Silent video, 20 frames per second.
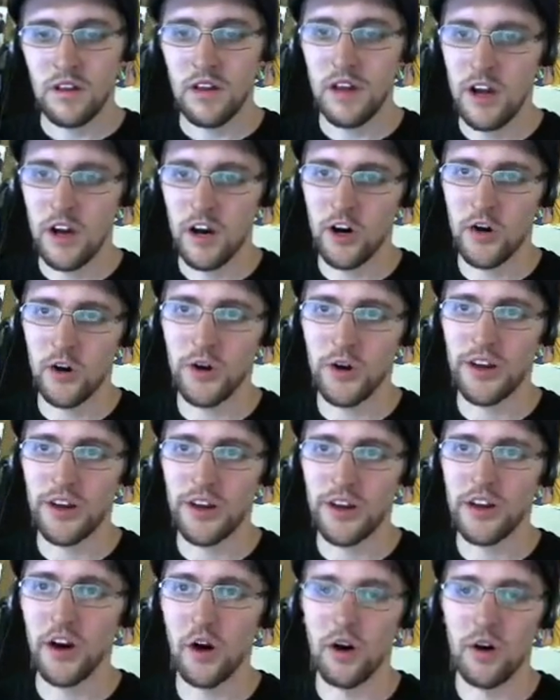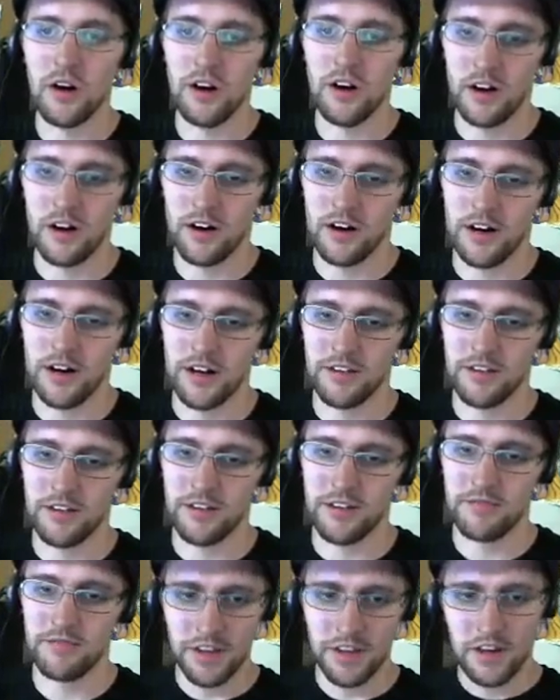we have Alright.
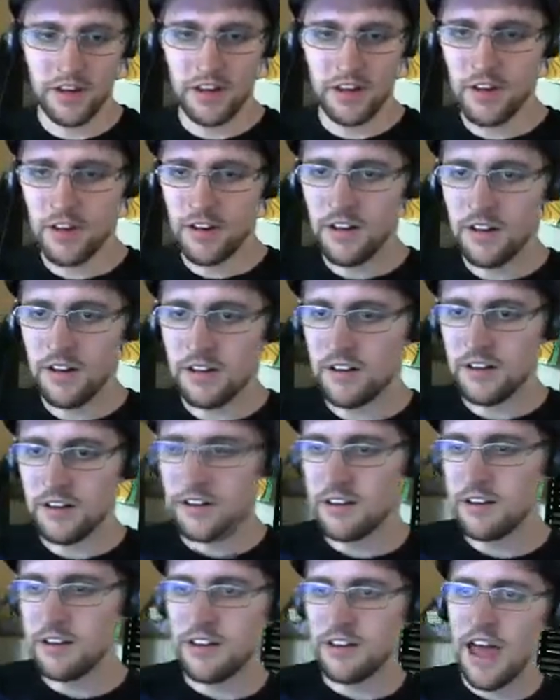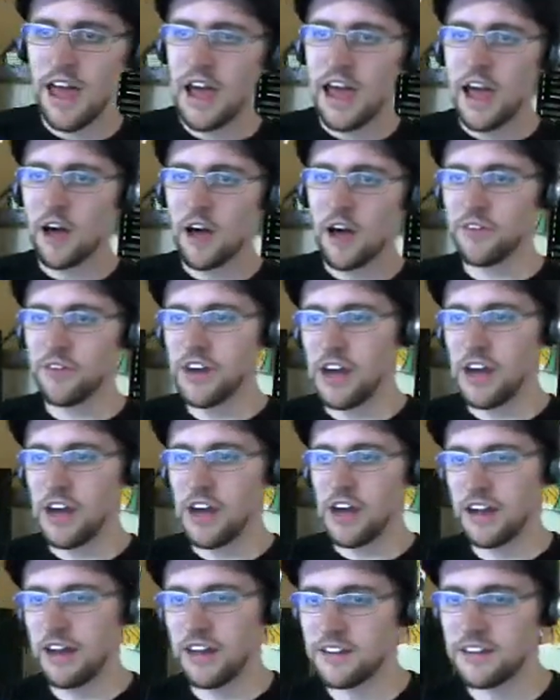Now we kind of got
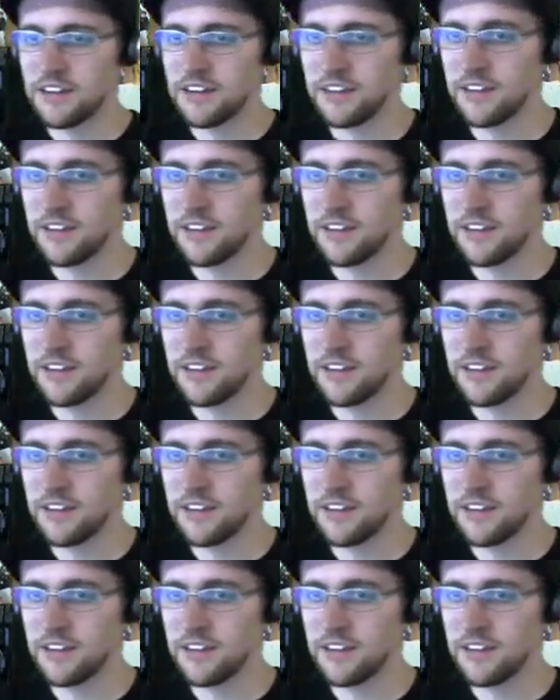this.